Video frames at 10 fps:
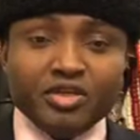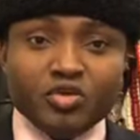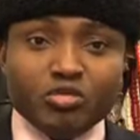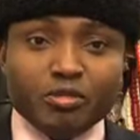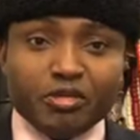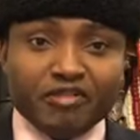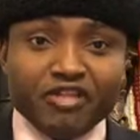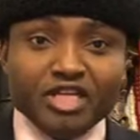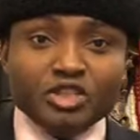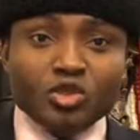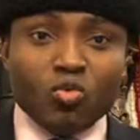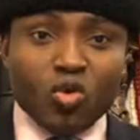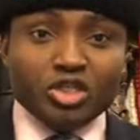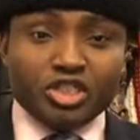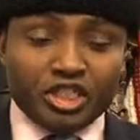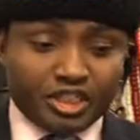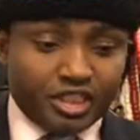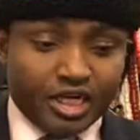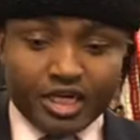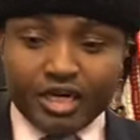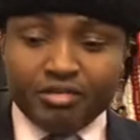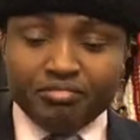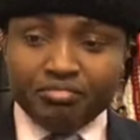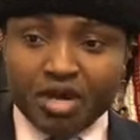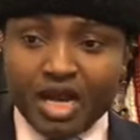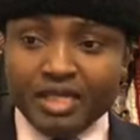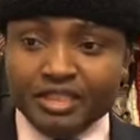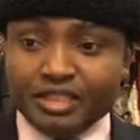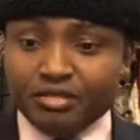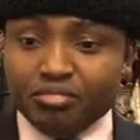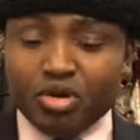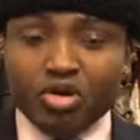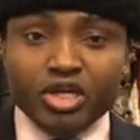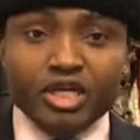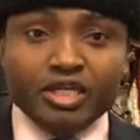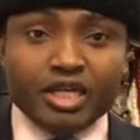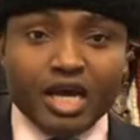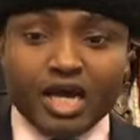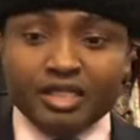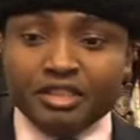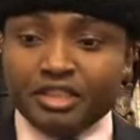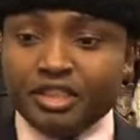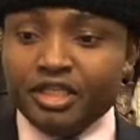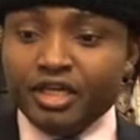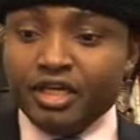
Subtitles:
you'll be privileged to watch this mind-blowing and